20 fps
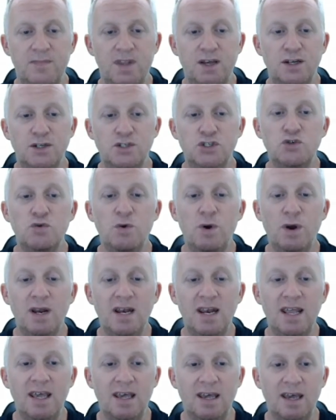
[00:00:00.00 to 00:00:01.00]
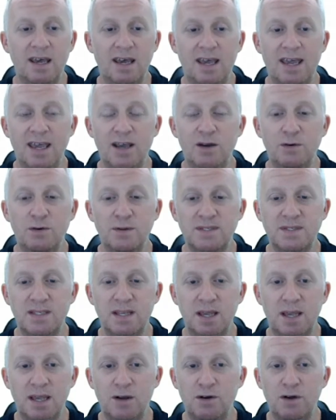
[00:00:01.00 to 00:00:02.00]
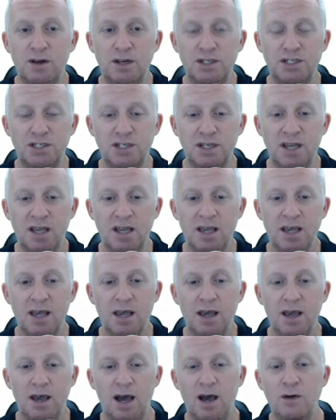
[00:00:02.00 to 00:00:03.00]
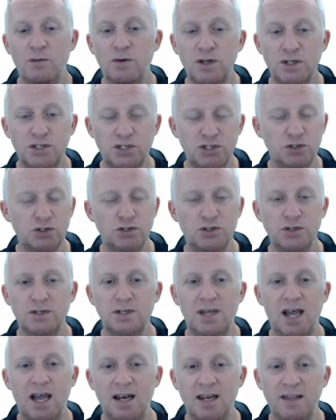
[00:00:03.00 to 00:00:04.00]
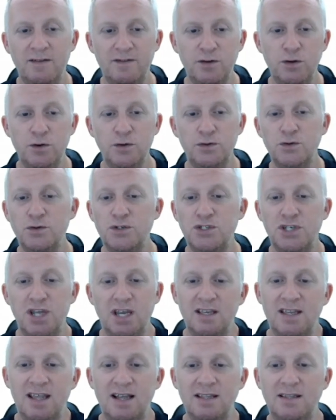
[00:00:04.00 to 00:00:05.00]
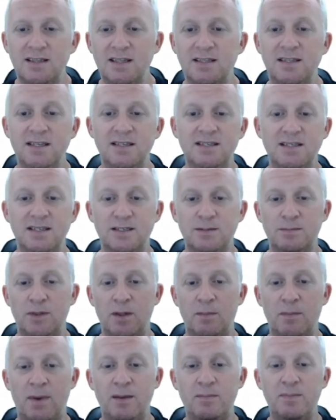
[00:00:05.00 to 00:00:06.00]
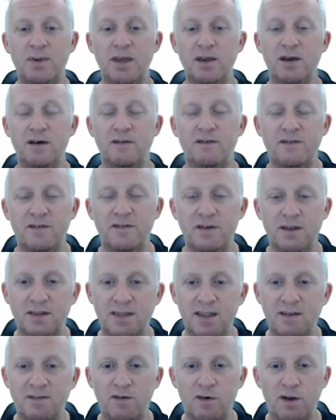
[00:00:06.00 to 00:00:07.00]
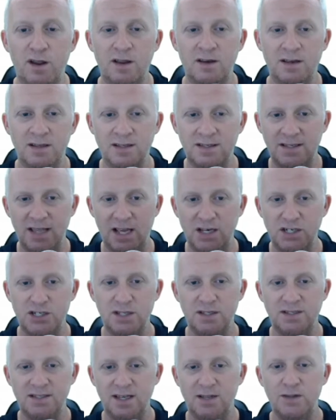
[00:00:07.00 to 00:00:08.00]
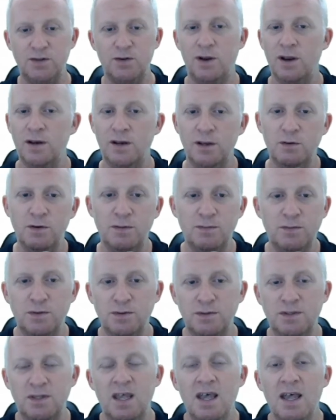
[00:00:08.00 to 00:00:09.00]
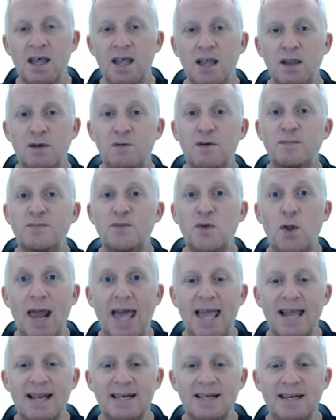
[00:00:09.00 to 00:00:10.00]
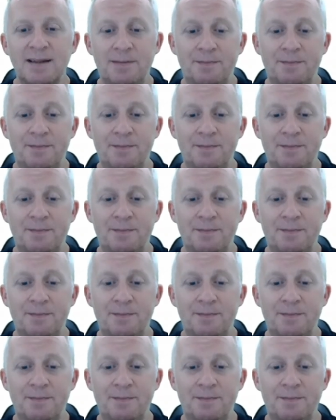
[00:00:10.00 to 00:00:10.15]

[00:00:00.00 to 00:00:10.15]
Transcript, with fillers: Troy uh, eco ecology. I will I leave you to check that. This is the mapping of uh, different uh, sec sector in the cryptos, crypto land.